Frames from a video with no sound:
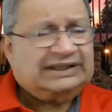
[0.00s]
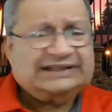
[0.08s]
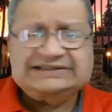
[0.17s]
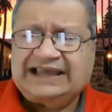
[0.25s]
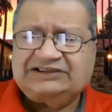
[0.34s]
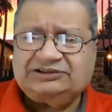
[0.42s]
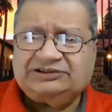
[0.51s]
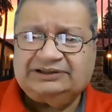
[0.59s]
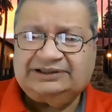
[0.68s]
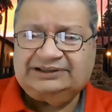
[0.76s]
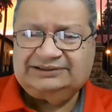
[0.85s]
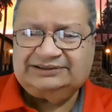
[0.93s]
it's
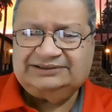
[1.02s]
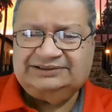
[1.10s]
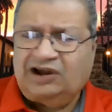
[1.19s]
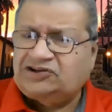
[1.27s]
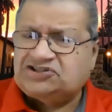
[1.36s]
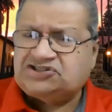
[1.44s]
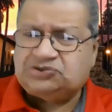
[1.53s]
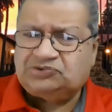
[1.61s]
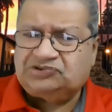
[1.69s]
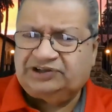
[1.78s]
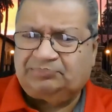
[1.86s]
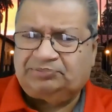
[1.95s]
actually not
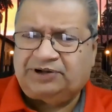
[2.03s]
choosing a